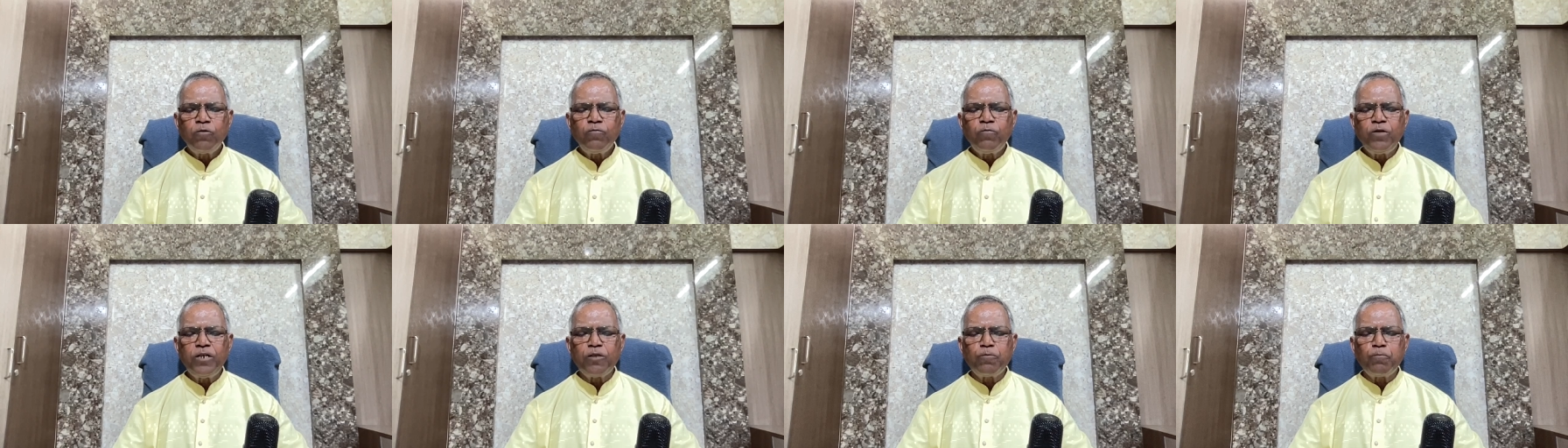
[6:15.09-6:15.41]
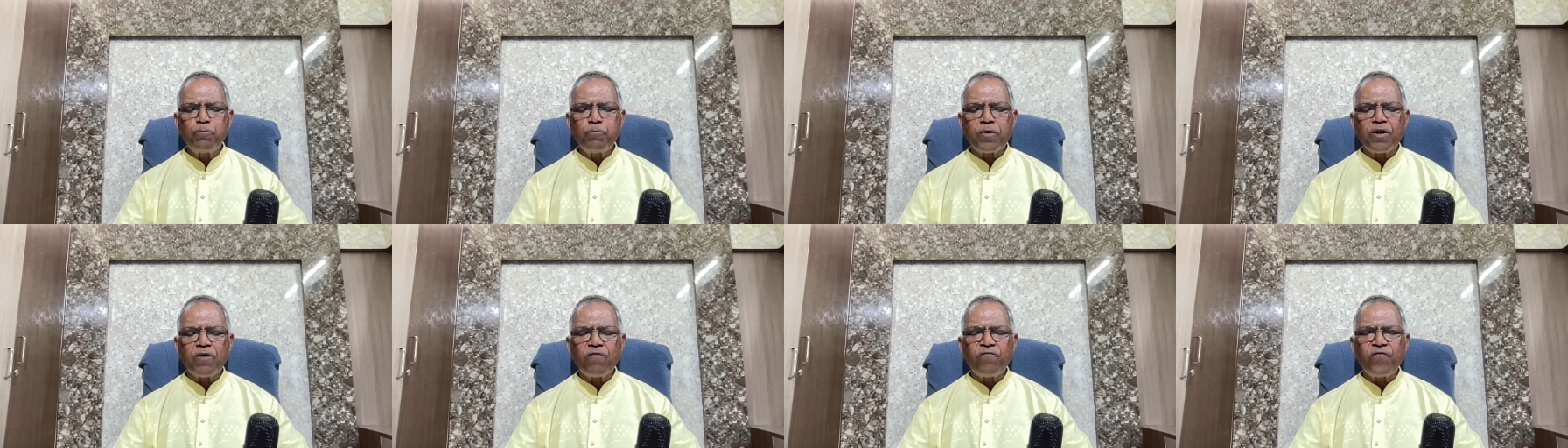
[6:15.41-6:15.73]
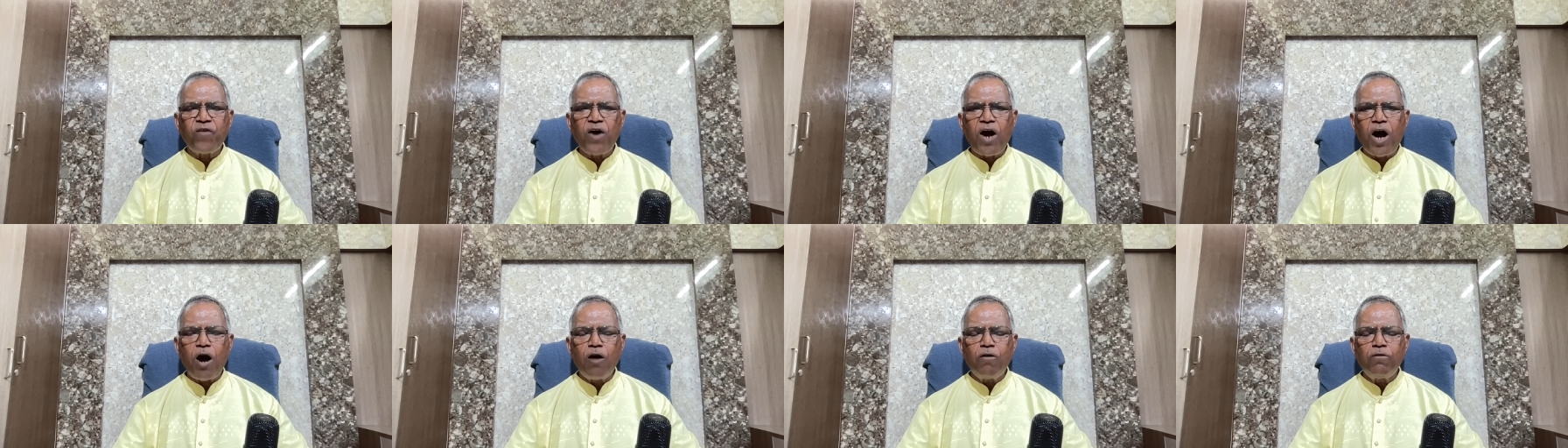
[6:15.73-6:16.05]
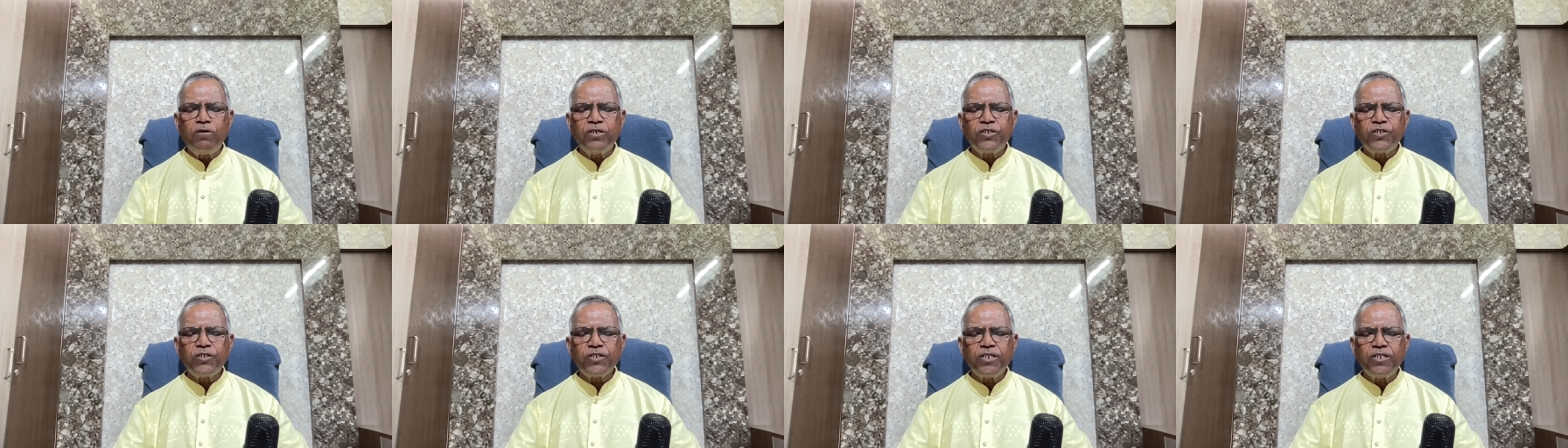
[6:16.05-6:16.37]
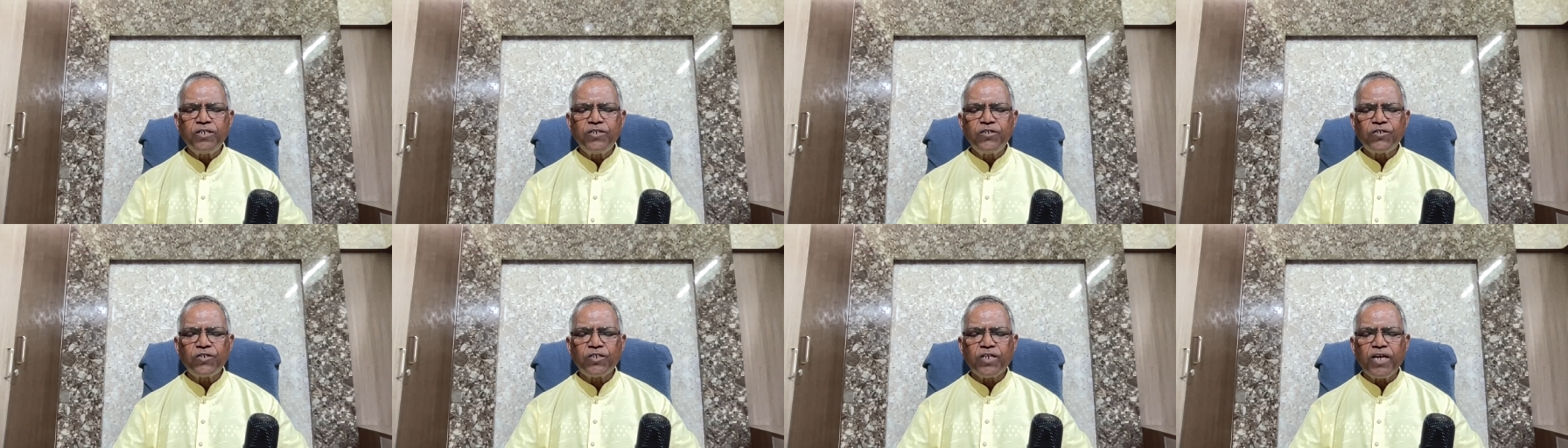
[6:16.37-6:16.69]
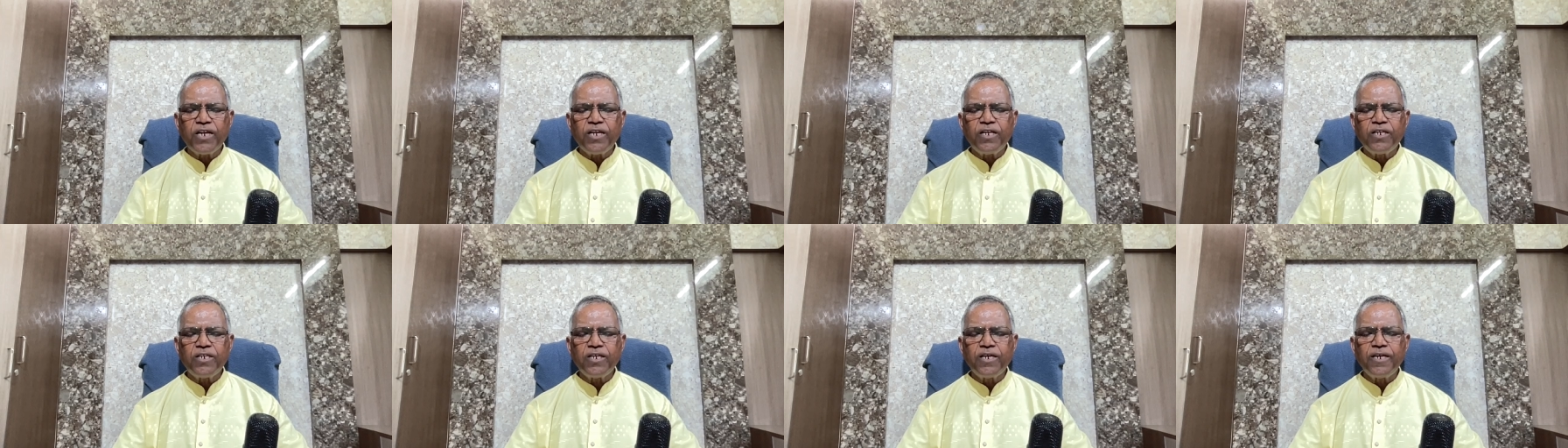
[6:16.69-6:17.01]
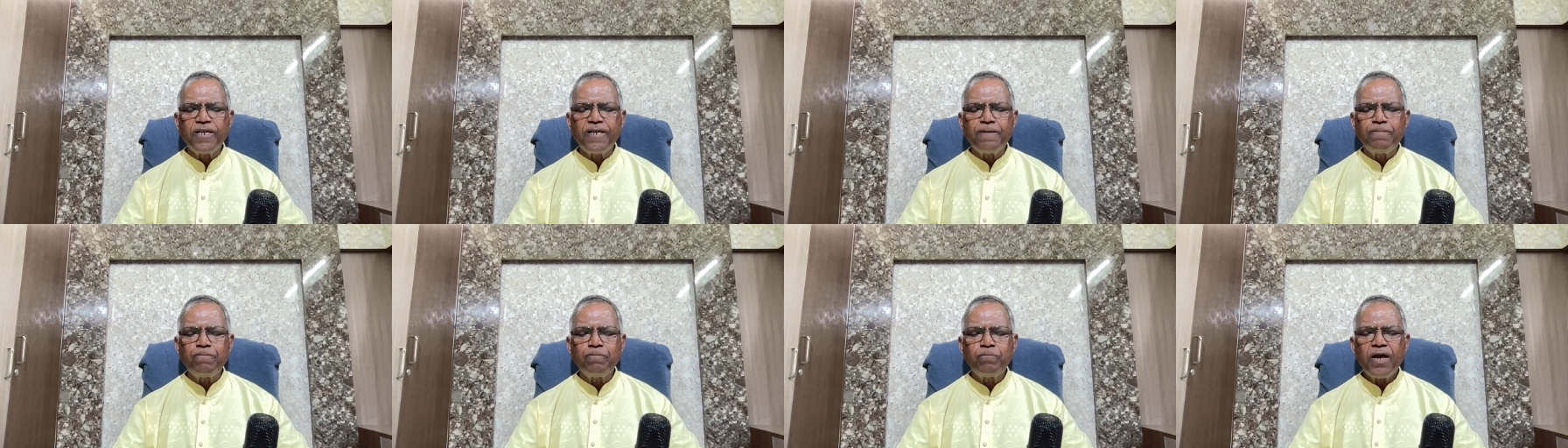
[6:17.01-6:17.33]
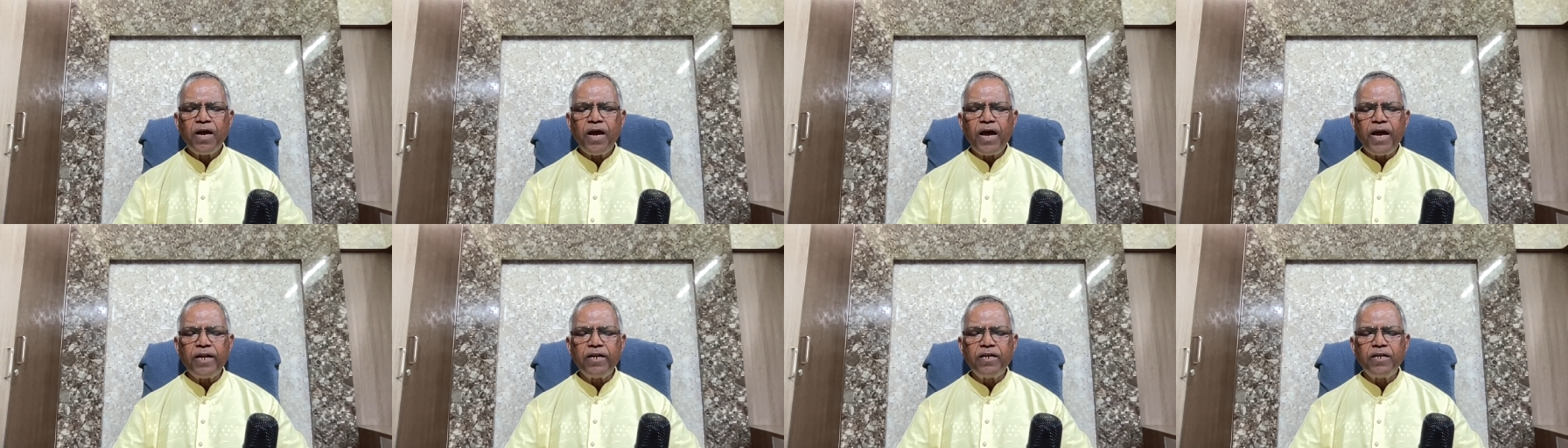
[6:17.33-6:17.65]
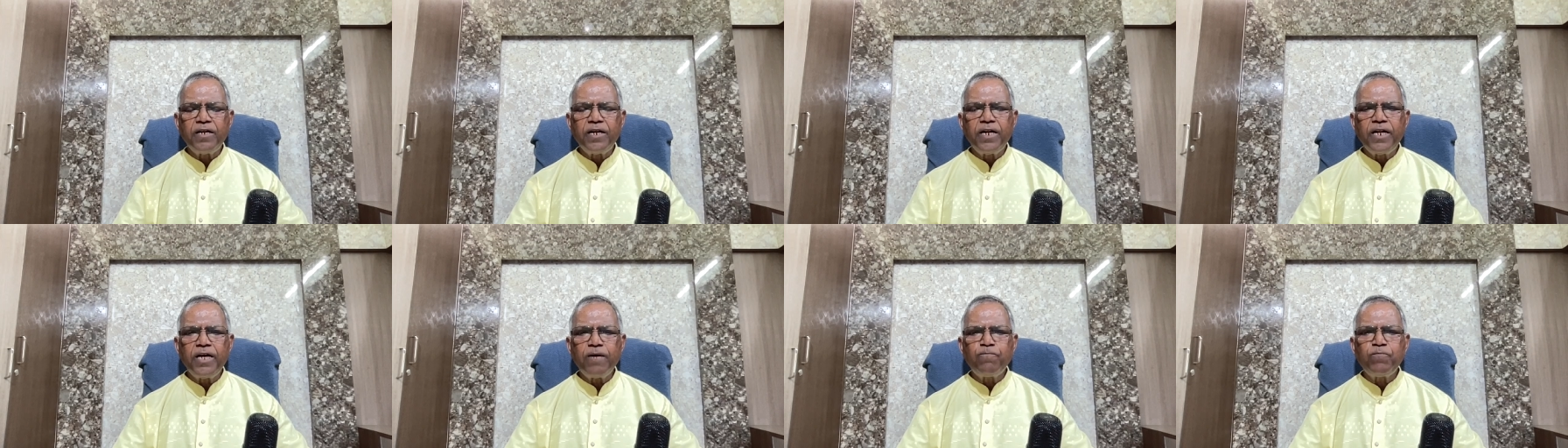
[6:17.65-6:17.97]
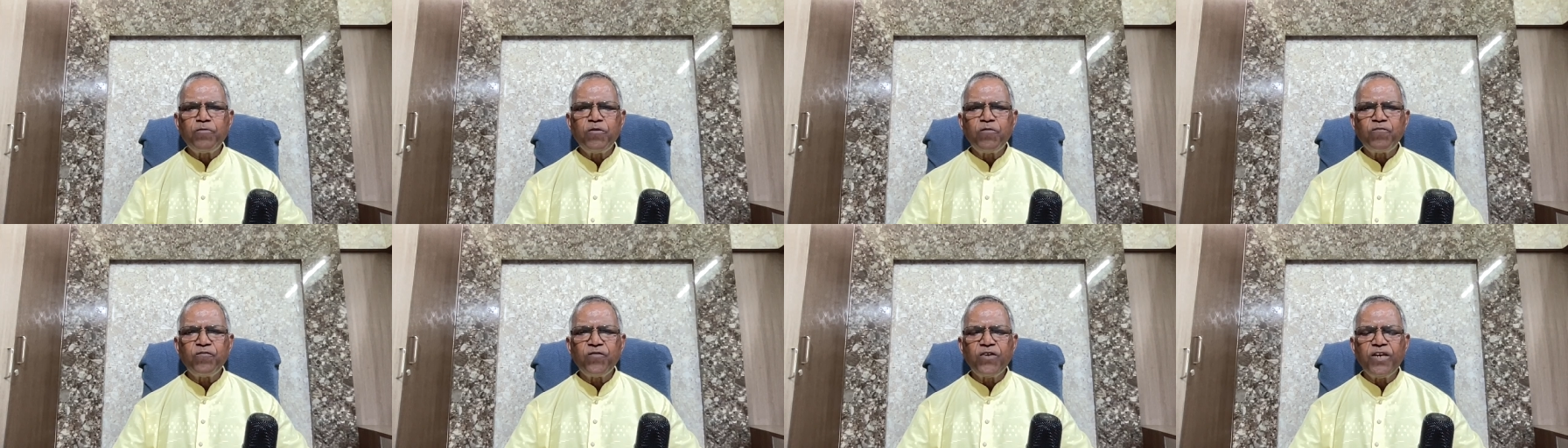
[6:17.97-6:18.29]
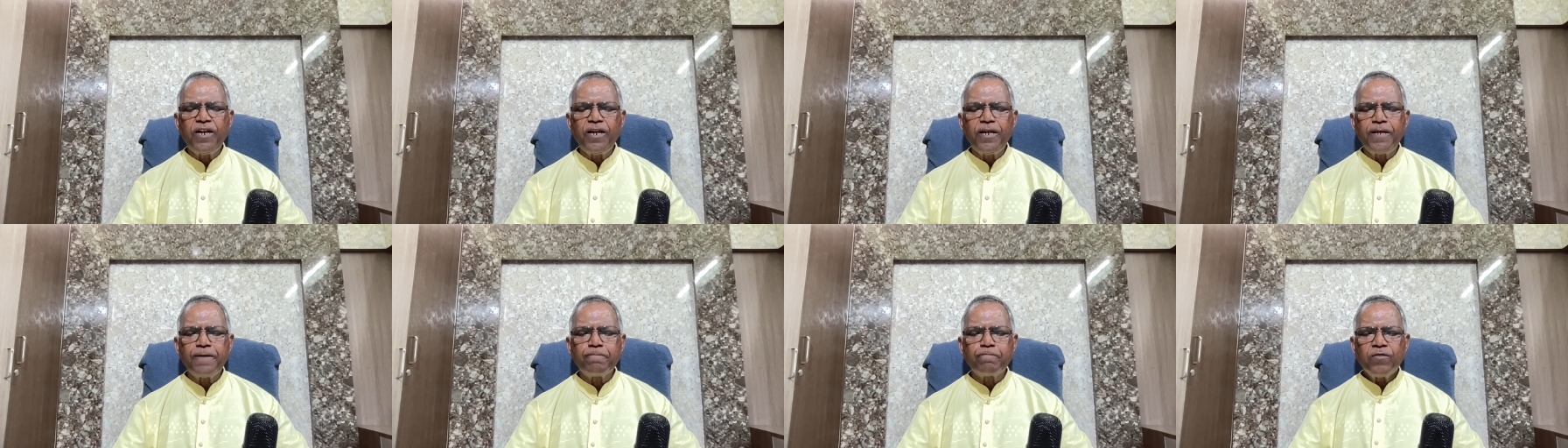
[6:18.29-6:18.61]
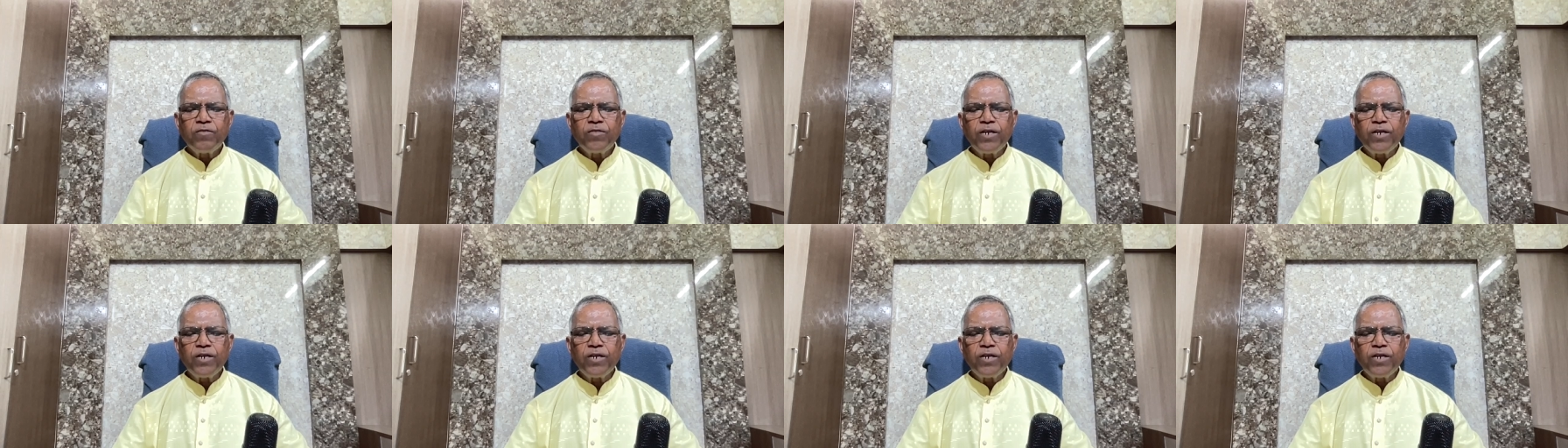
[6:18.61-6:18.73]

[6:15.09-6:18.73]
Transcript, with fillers: with profound sincerity and depth feeling.